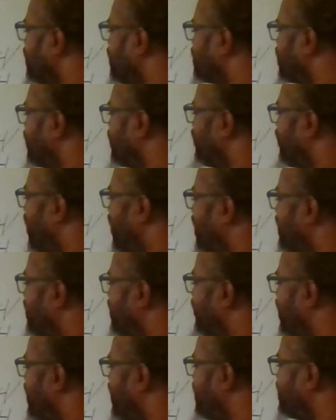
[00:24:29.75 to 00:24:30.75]
So if I
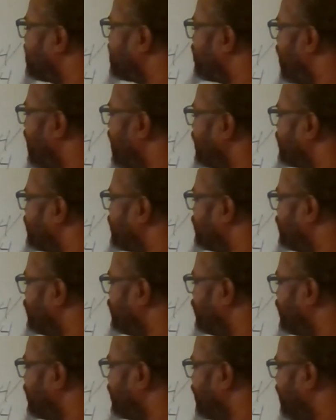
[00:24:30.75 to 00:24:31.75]
divide this by
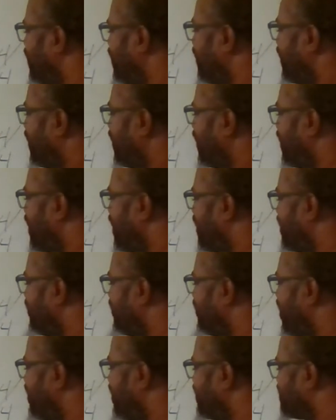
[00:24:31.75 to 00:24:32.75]
2 and I
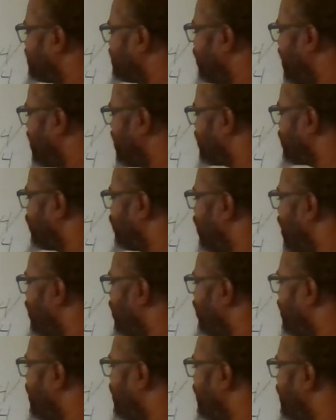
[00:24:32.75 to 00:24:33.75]
divide this by 2, I
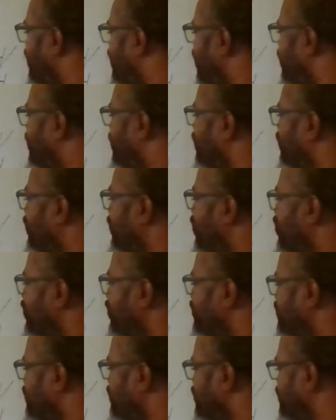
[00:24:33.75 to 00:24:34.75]
will end up 2
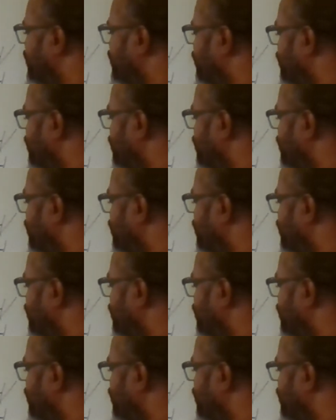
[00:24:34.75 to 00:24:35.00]
goes to 2